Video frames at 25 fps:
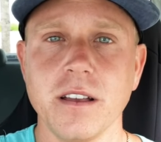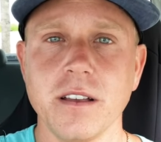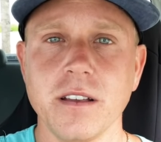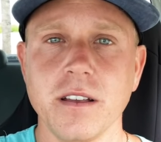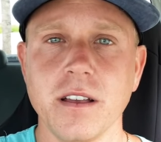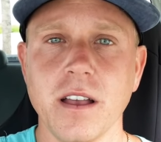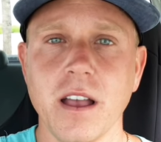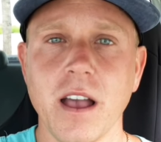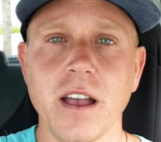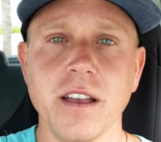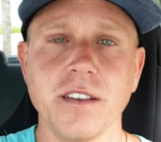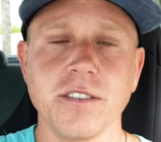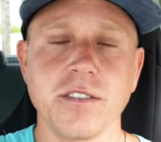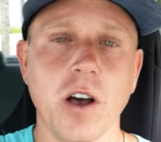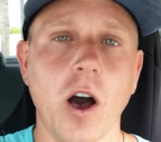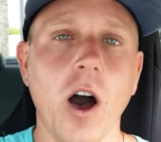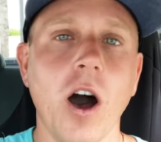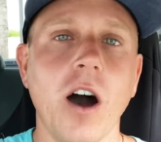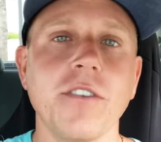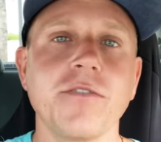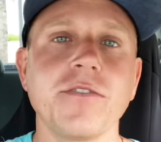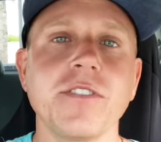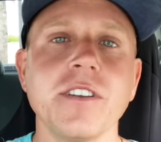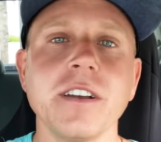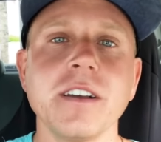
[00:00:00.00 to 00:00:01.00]
as
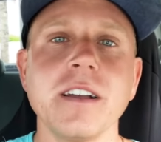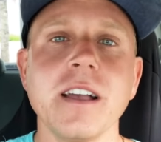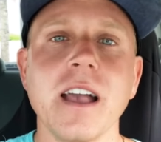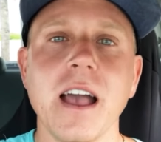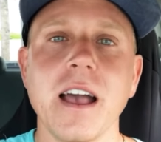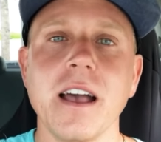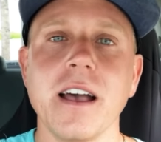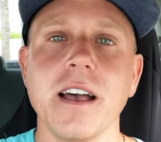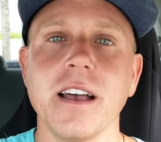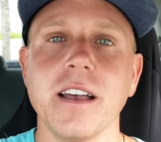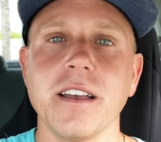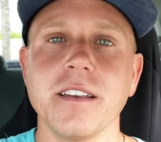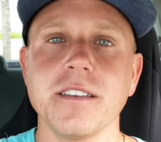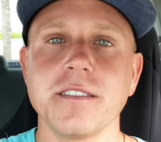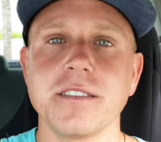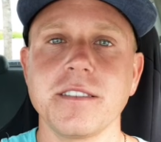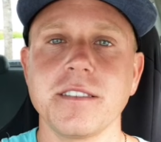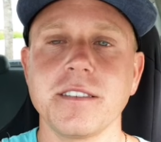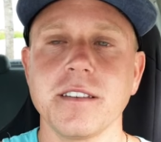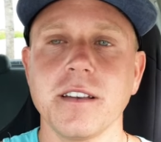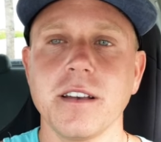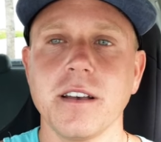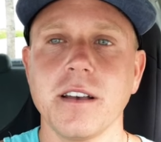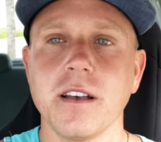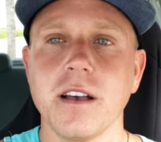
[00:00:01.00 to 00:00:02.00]
often as
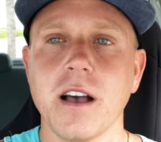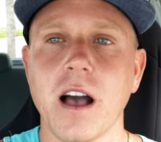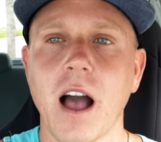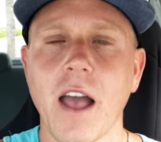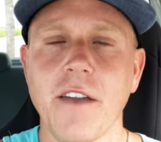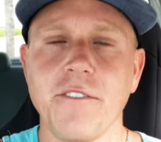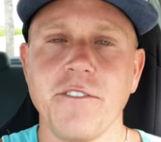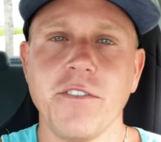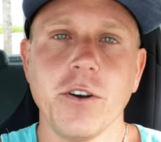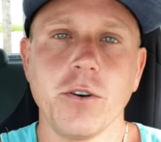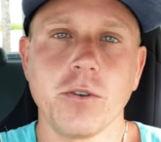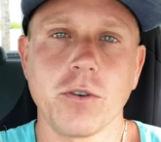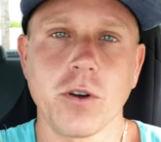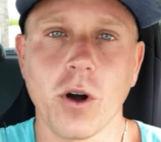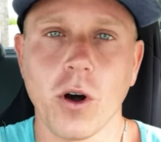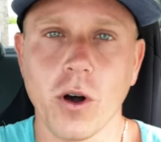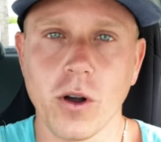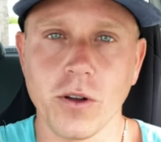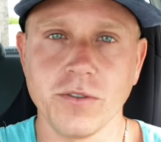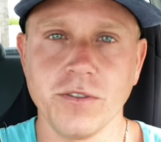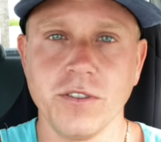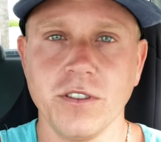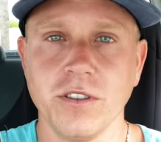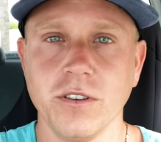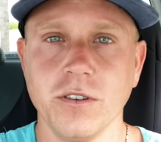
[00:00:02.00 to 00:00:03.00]
I feel
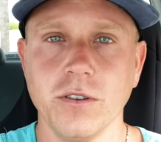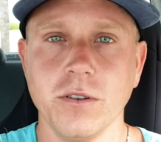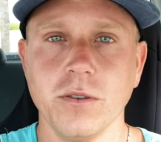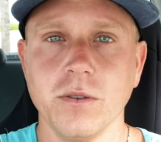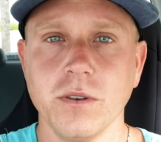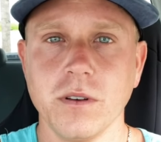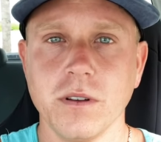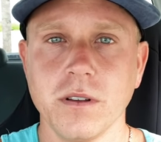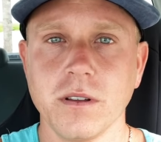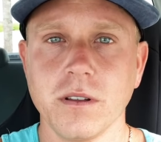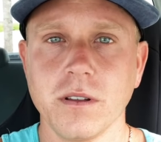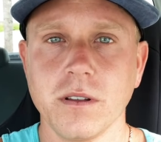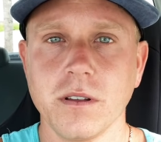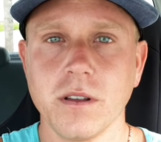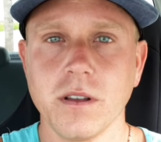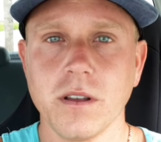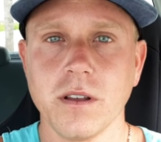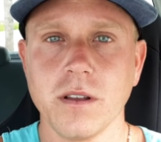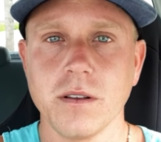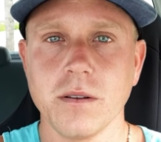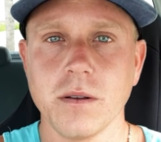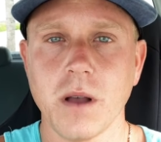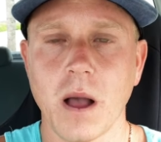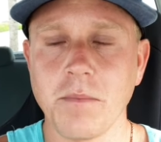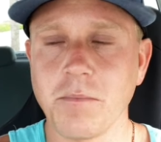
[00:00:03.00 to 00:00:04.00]
called to.
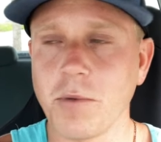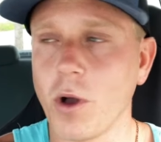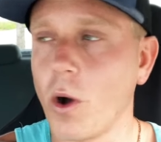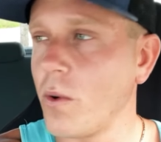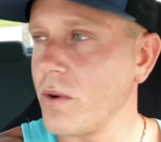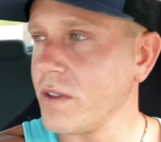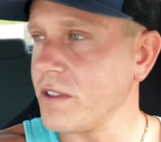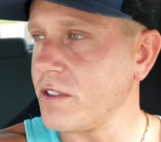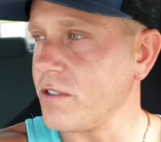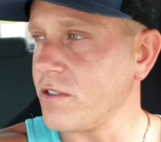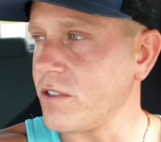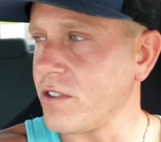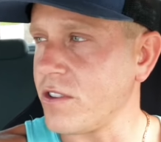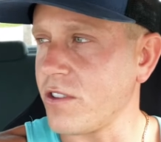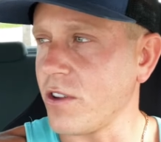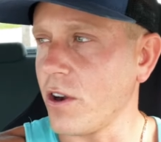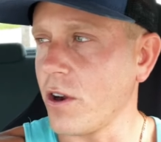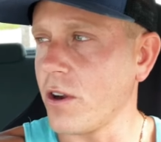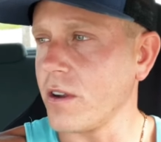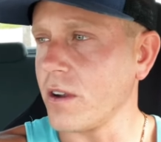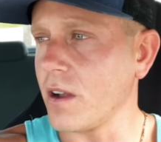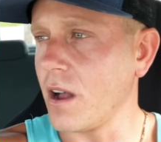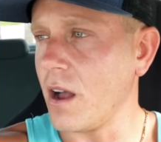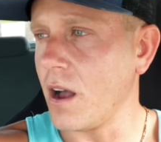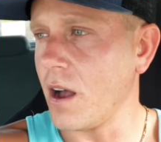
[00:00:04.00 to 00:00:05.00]
I'm going to
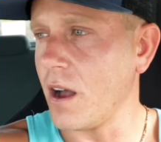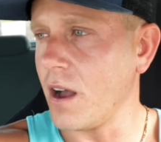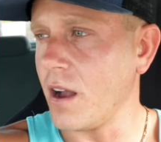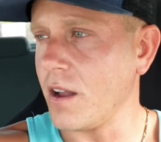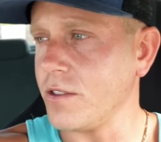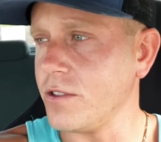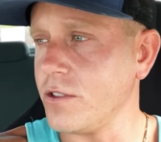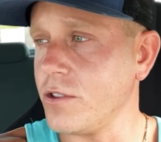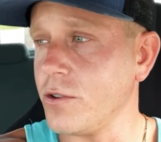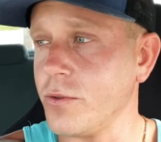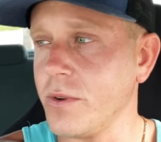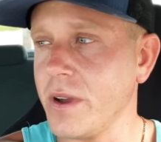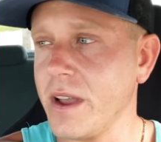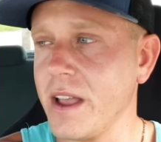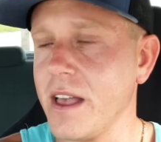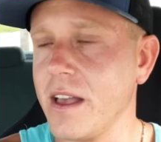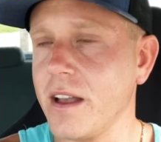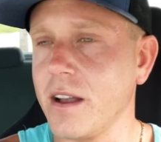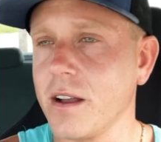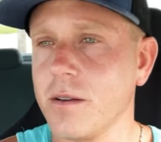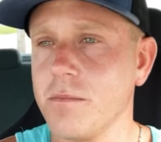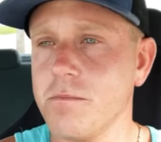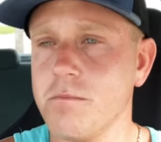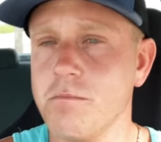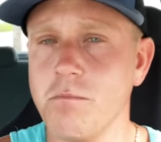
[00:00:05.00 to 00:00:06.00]
start doing it
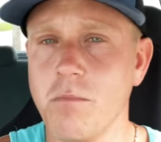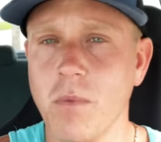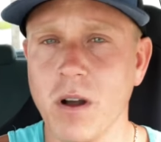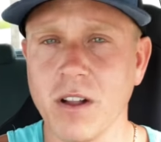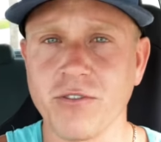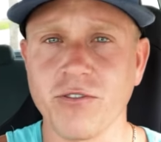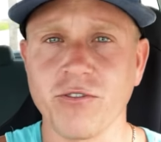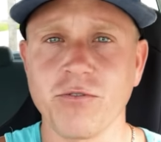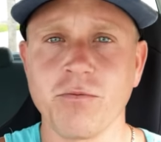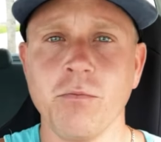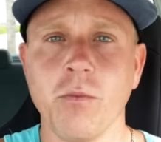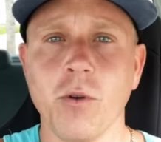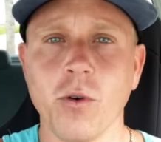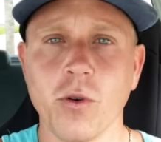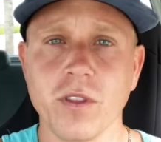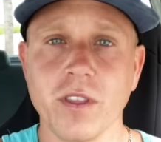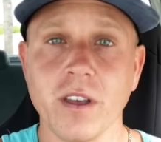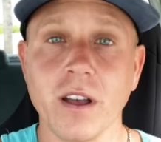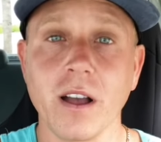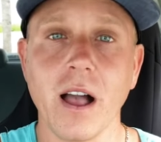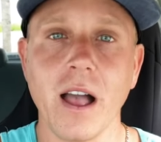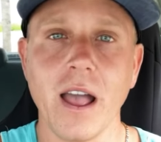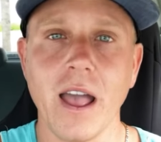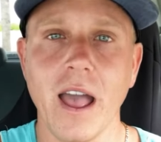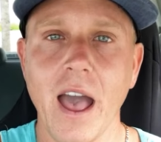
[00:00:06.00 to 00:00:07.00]
much more than
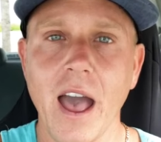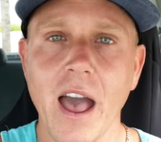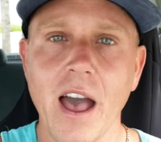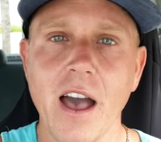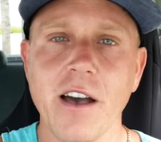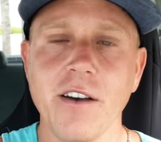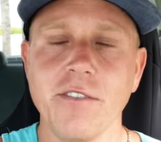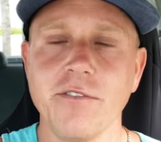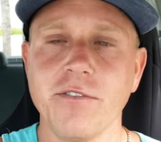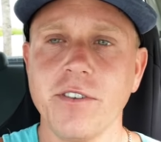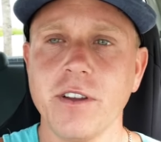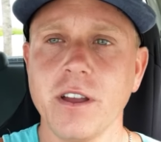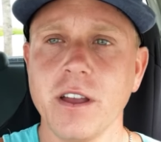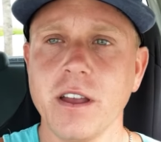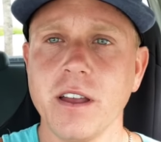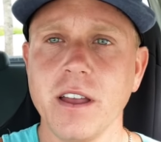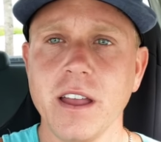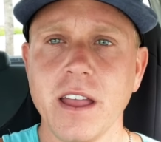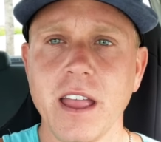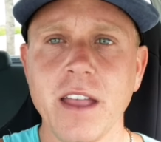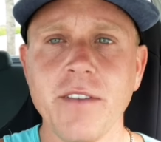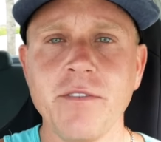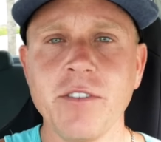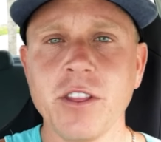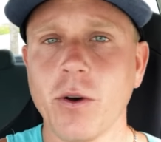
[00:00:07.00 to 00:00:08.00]
I have.
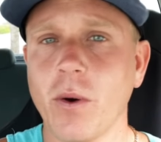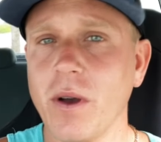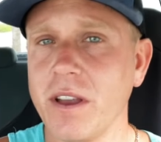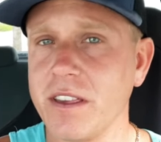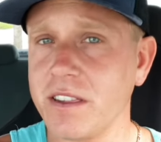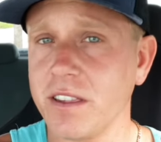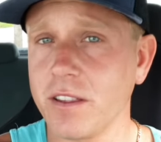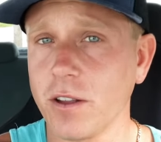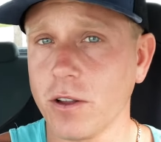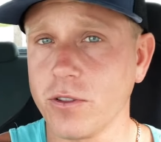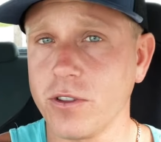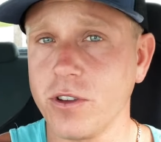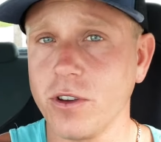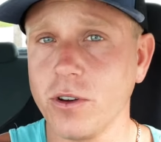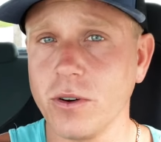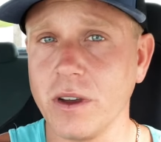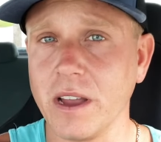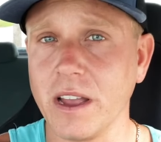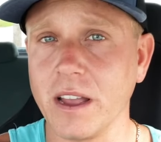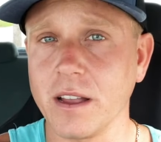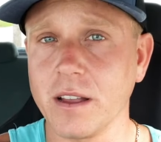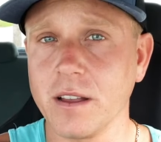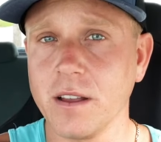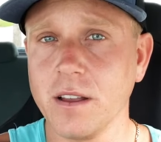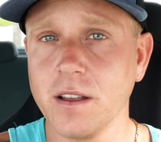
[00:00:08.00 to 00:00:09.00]
Even though I still do
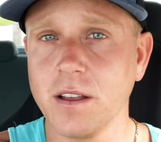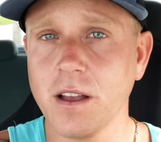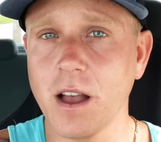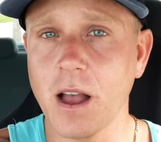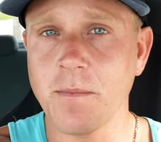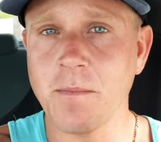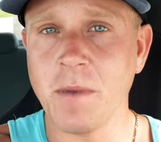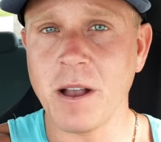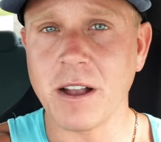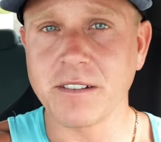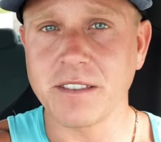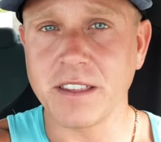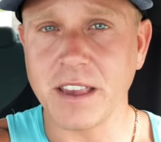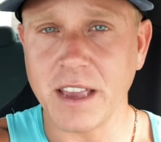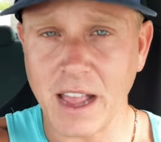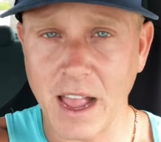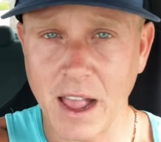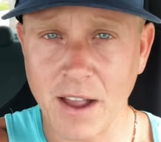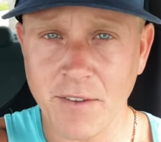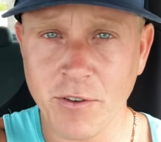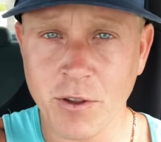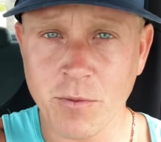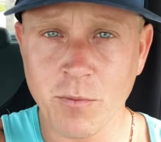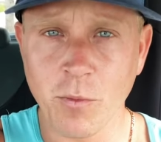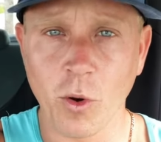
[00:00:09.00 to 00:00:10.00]
it, I meditate
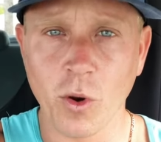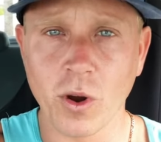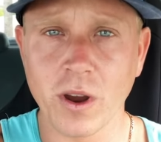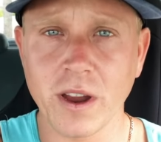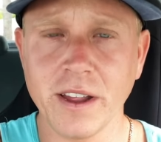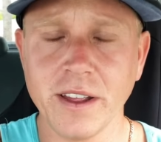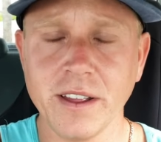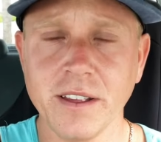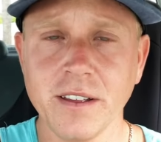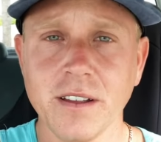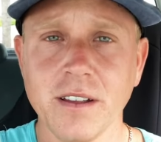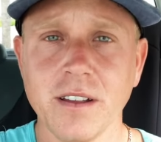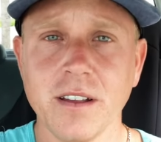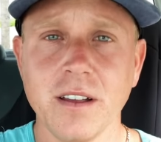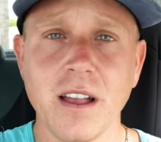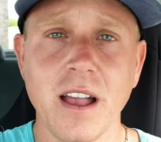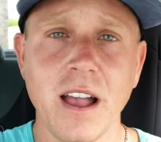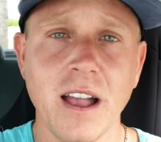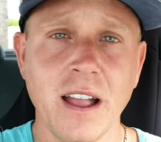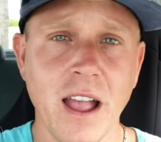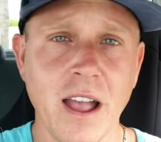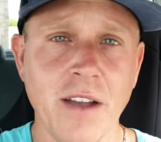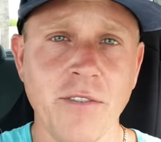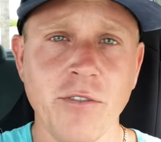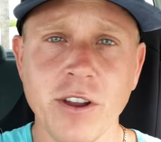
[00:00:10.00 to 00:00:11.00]
every morning
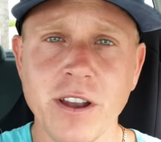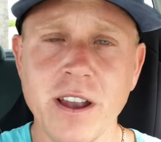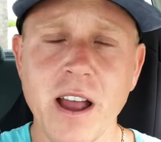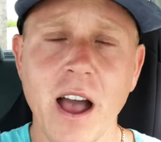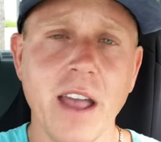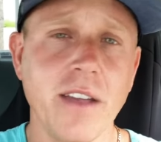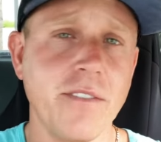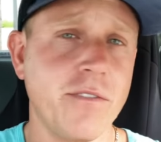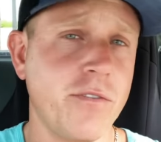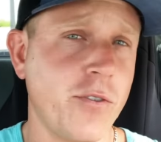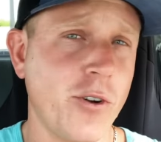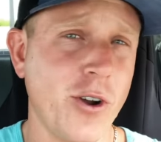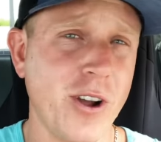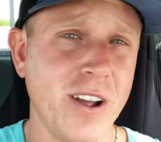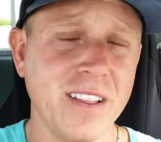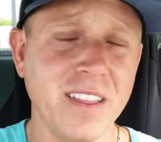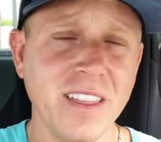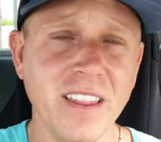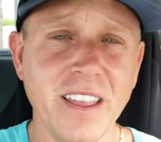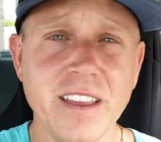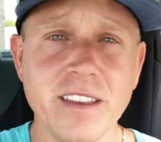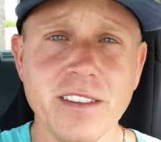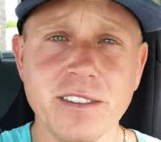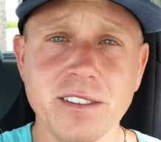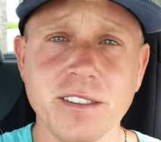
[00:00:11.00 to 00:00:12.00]
and every night for at
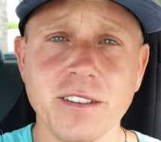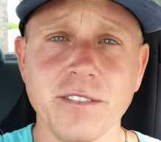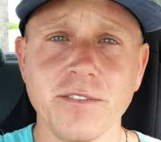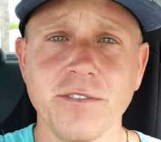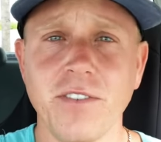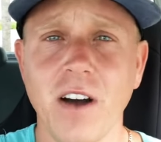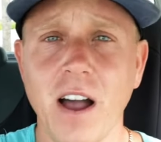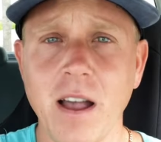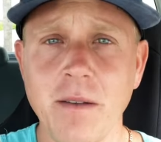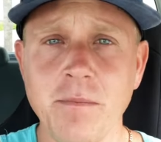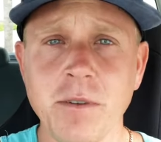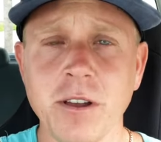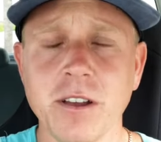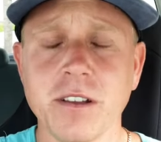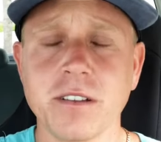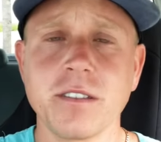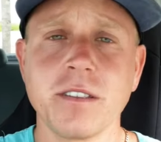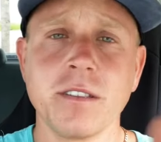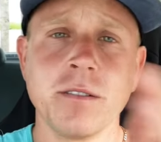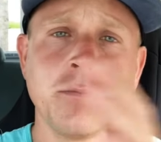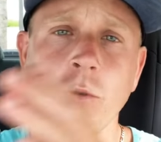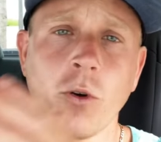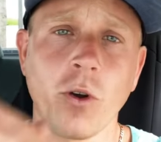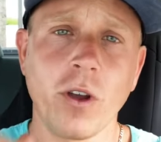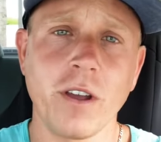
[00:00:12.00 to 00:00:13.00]
least 5 minutes in
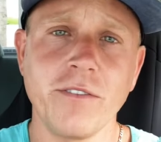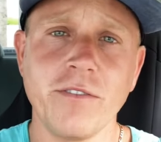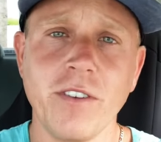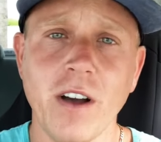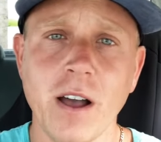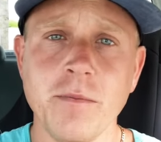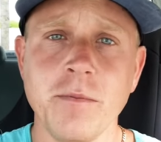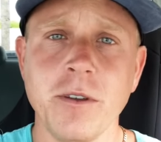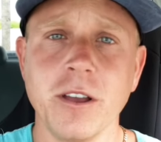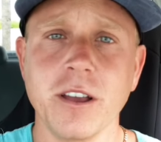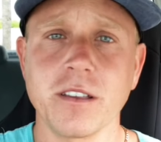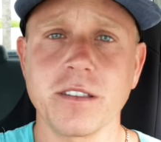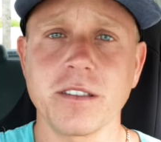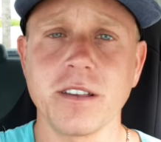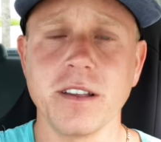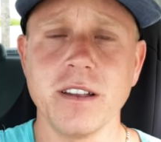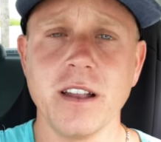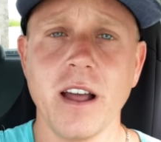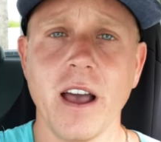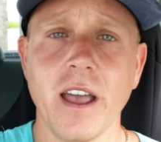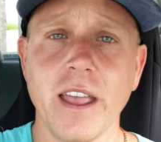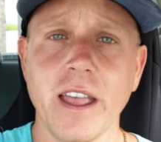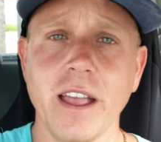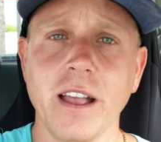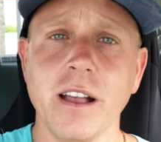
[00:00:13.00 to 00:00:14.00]
the morning, 5 minutes at
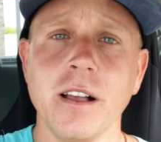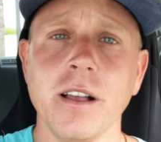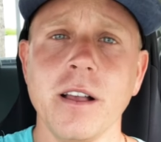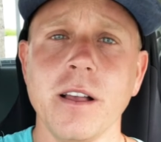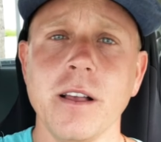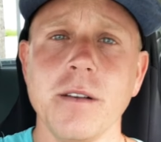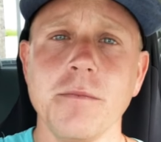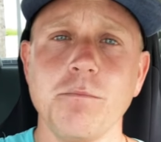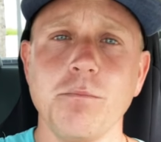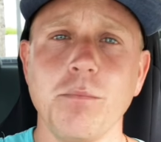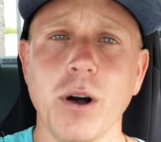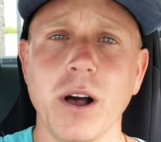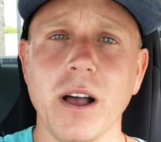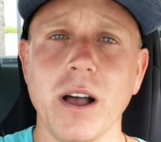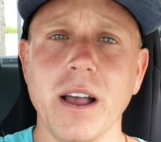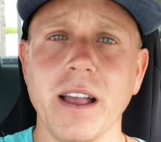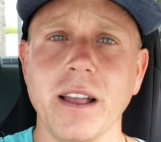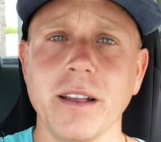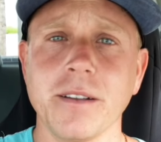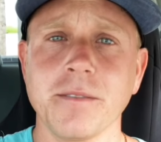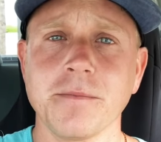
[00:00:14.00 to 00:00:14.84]
night. But